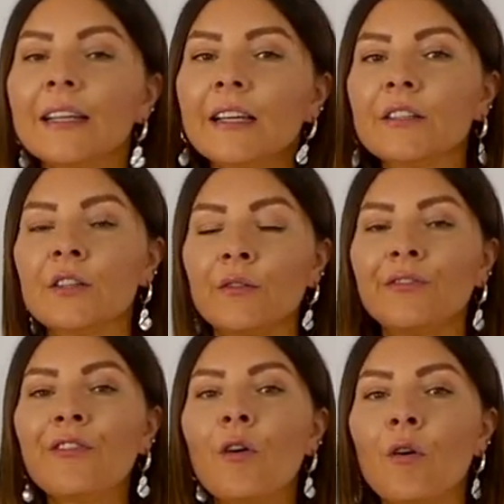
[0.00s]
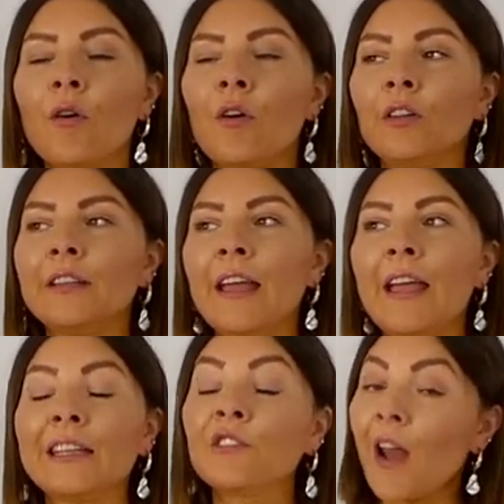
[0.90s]
did for
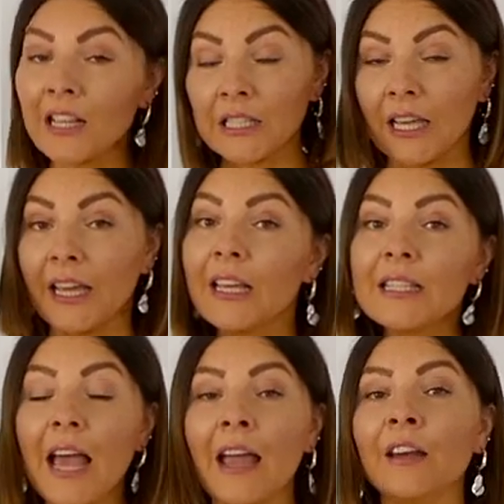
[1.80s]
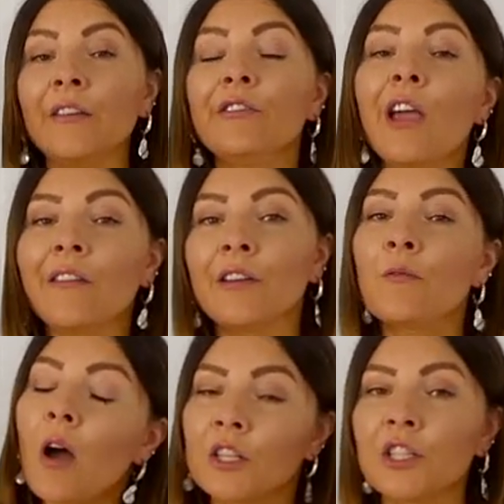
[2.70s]
the dresses and if you
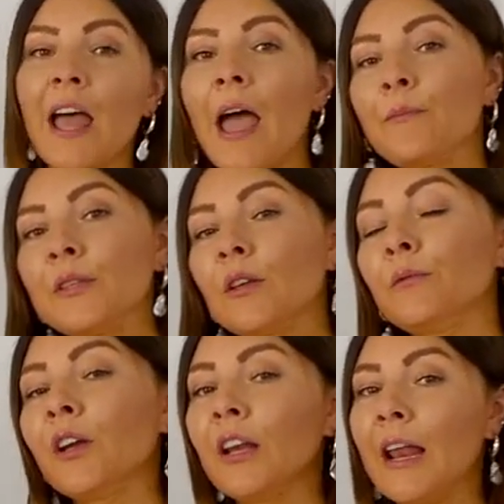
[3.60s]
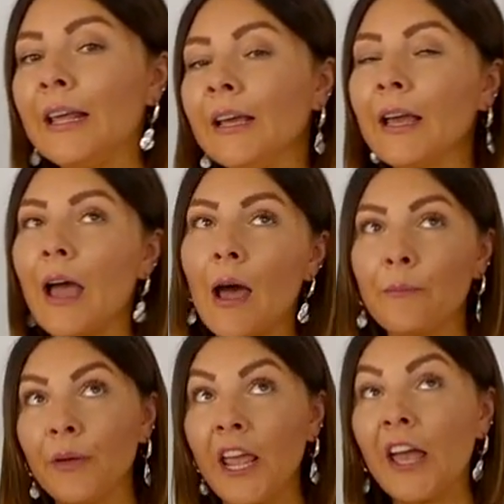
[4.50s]
haven't watched that episode we're gonna link it
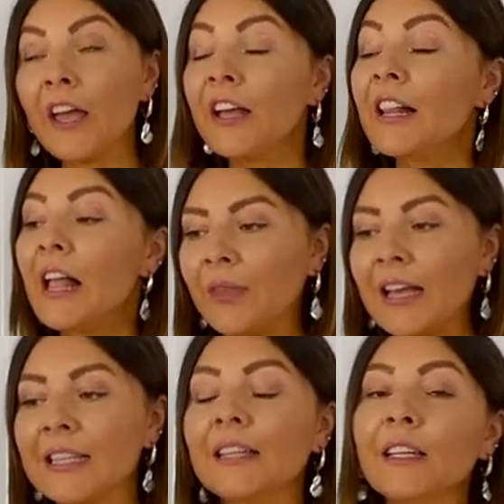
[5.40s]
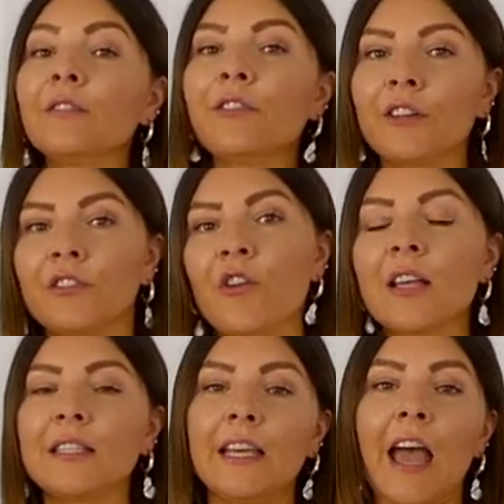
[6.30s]
up here as I did for the
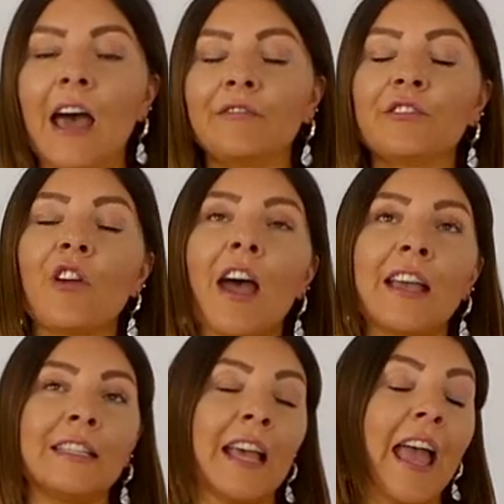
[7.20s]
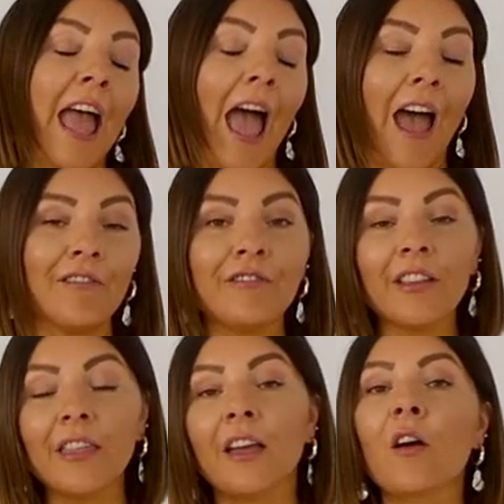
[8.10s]
dresses I've tried
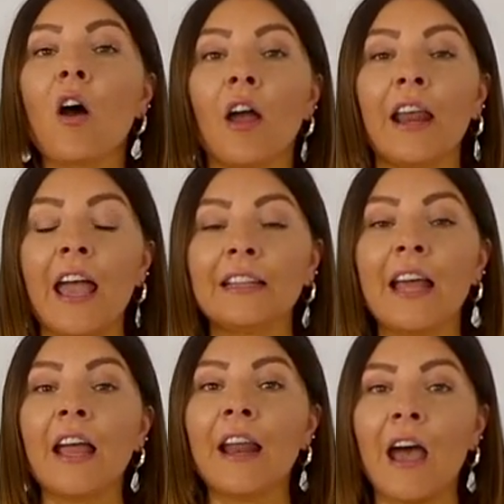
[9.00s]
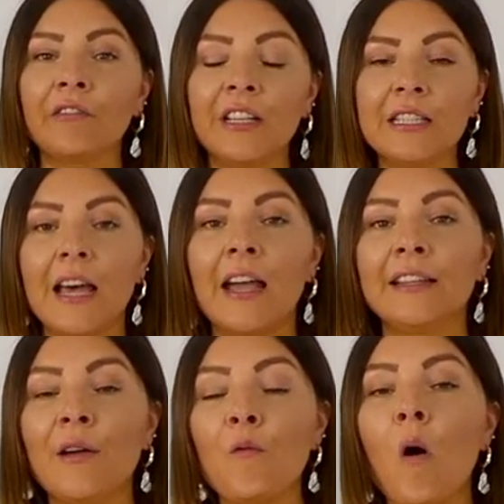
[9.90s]
everything on and then I've
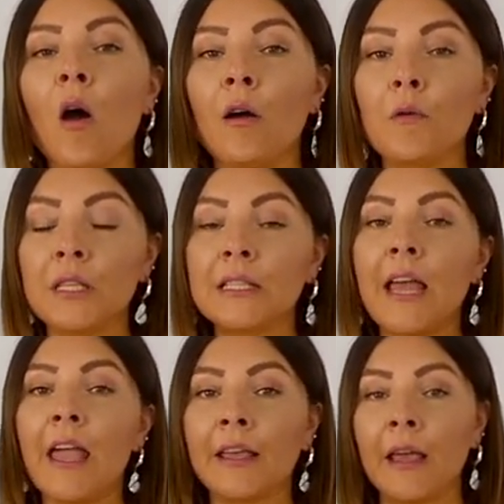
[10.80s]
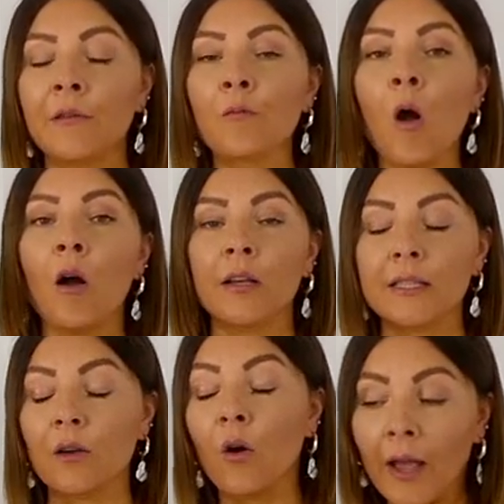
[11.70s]
decided what was staying and what
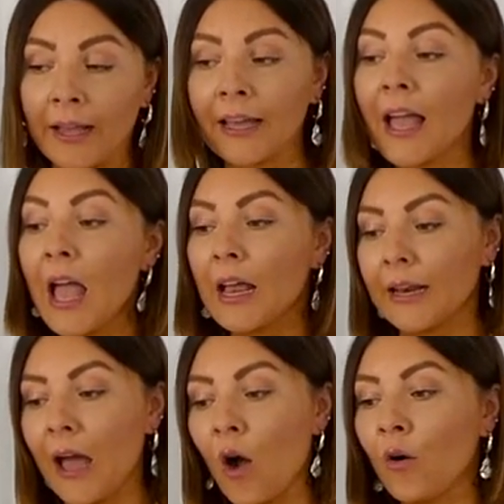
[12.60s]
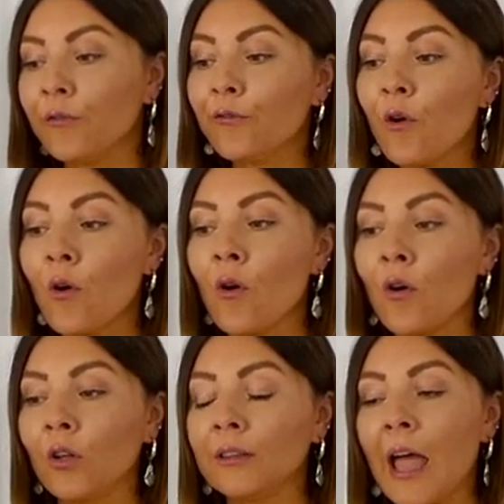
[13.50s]
is going. Now
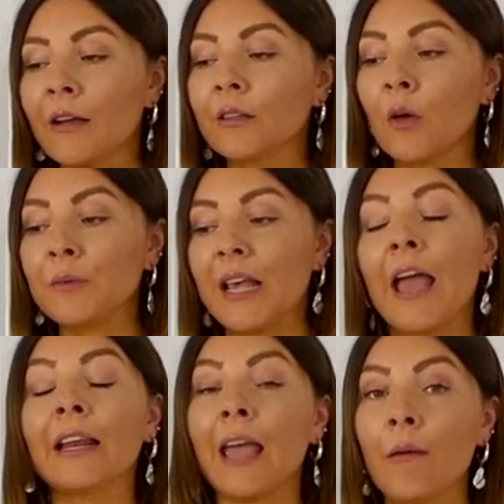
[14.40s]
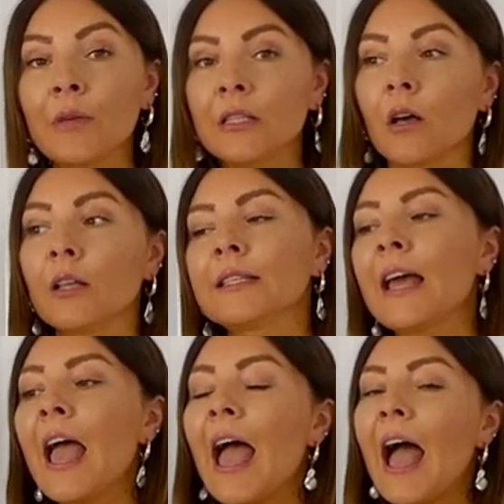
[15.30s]
for tank tops and
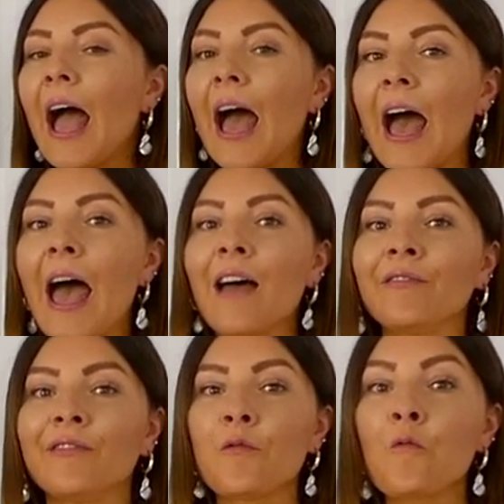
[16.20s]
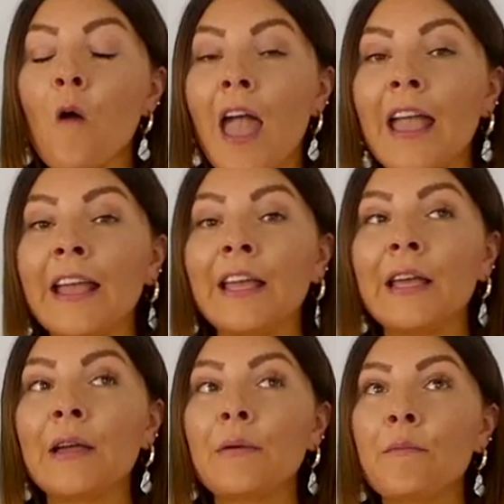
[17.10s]
camisoles I have way